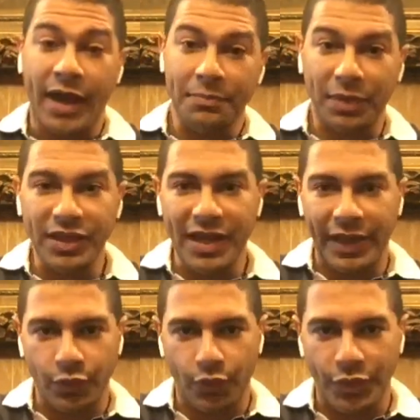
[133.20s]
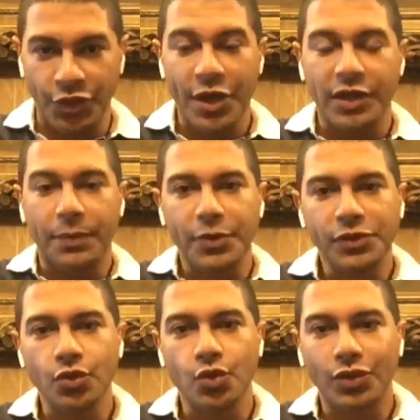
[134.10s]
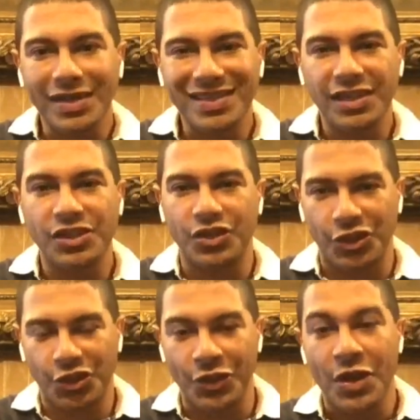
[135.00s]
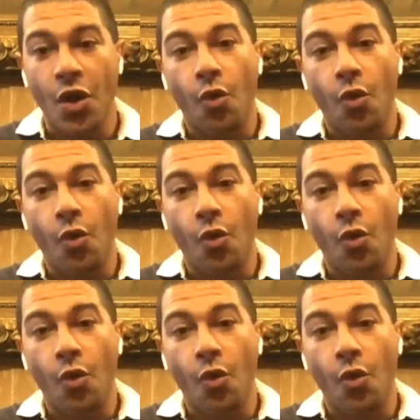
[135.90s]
And in body language, the person who does this gesture